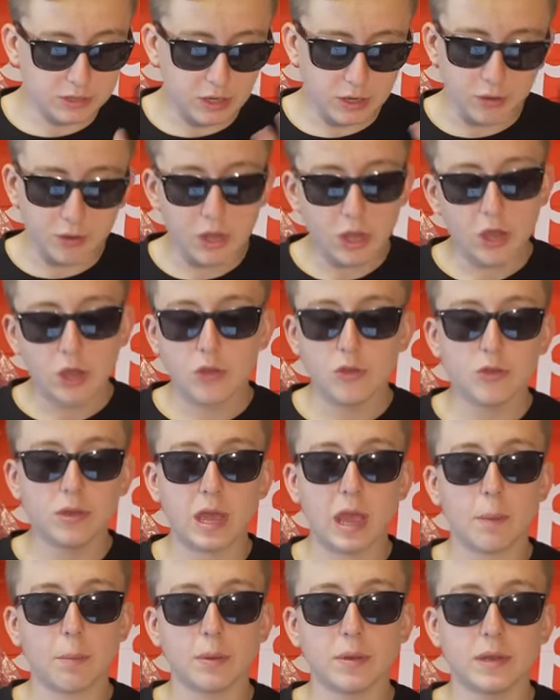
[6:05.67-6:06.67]
so you
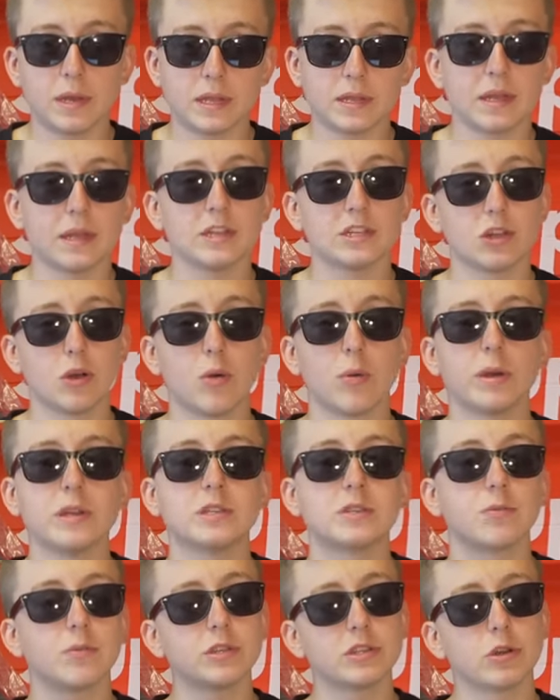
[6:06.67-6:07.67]
can't predict. And as
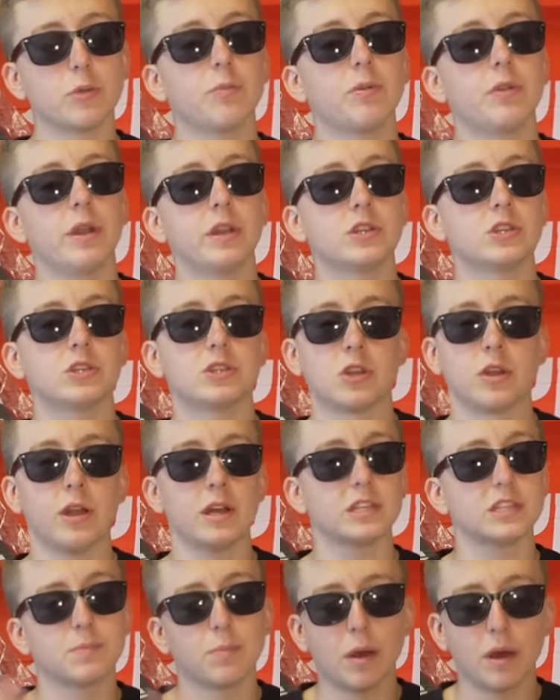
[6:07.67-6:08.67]
always, resale predictions are
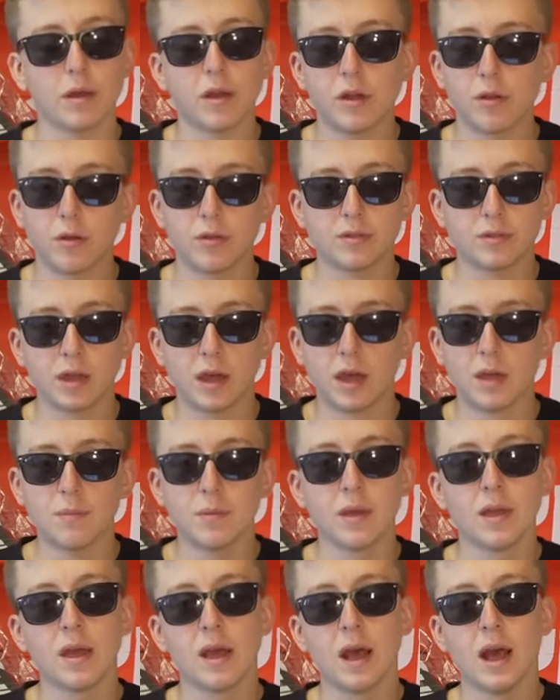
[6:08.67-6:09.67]
not spot on all the time.
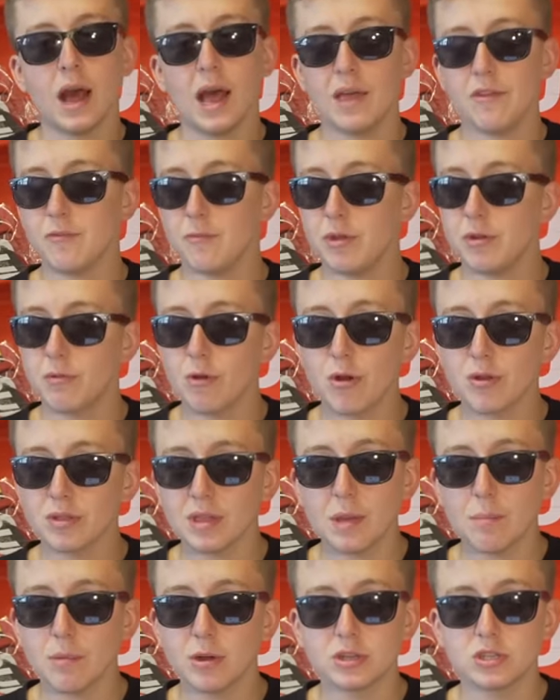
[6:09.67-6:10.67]
I haven't been wrong
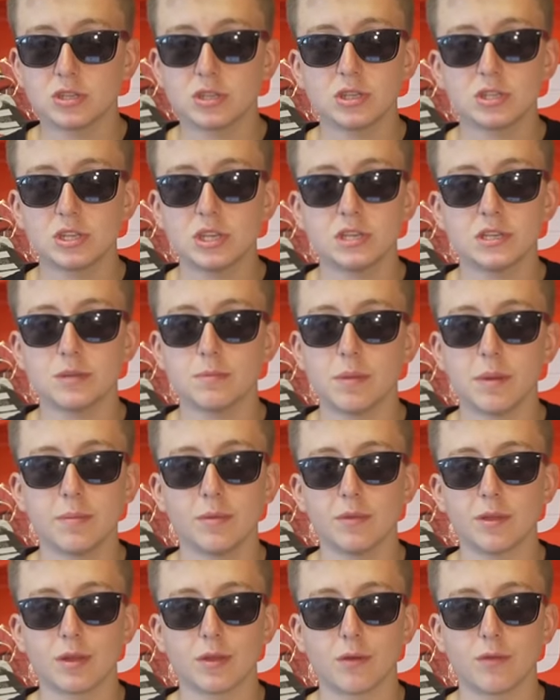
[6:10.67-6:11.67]
that much this season,
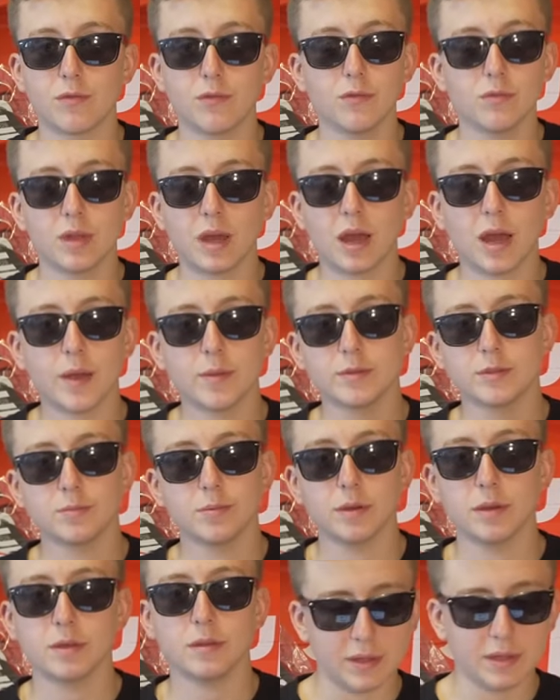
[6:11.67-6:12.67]
maybe like a few times,
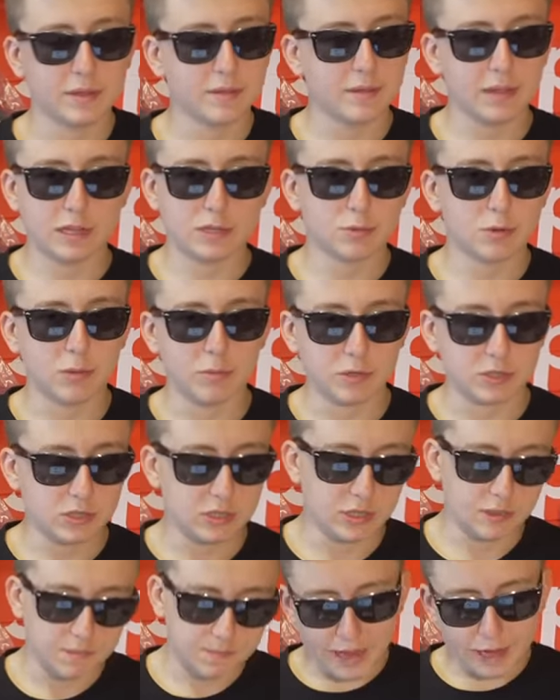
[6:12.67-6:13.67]
but like that's pretty
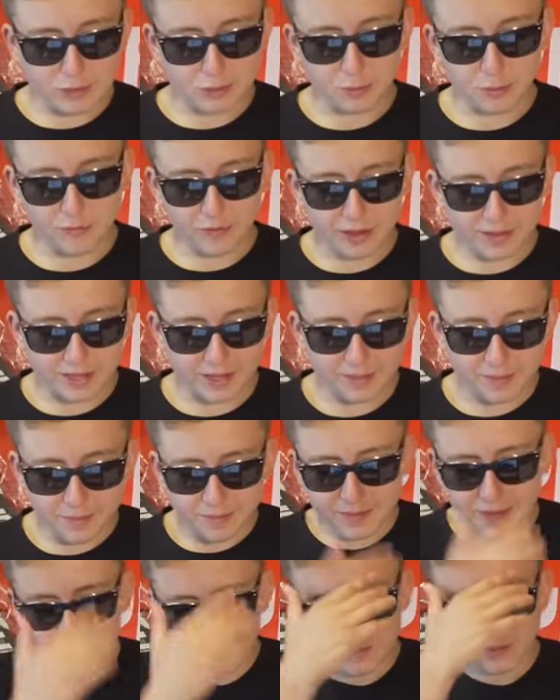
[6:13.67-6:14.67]
much it. Let's move on to the
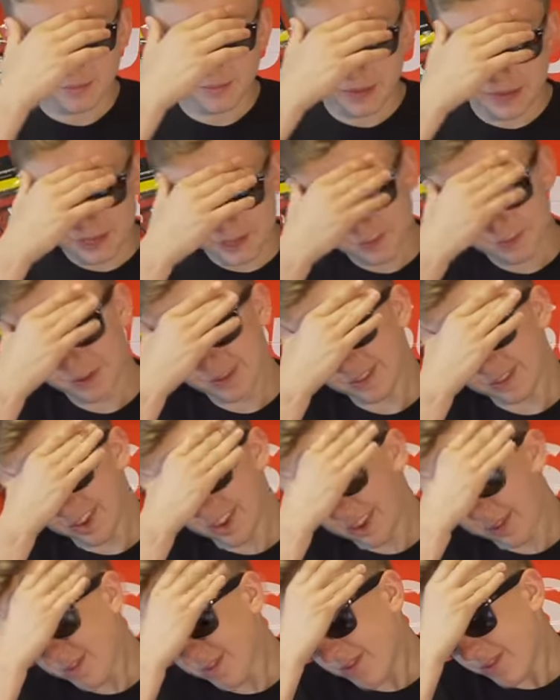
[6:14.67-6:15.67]
mesh baseball
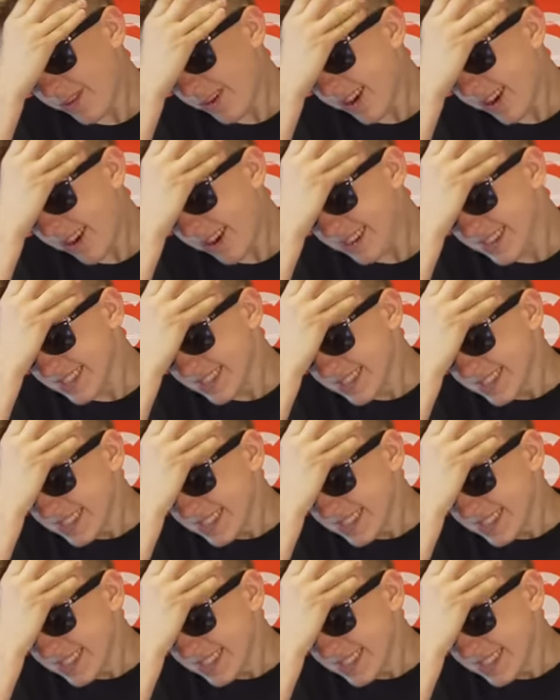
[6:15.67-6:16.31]
top, bruh.